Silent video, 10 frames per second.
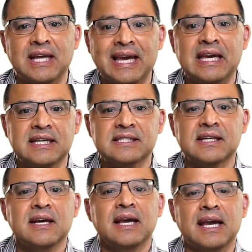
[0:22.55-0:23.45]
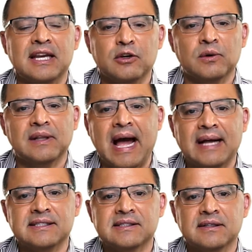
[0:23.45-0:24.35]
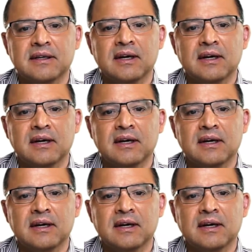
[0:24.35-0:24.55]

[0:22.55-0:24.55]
is in Google Ads.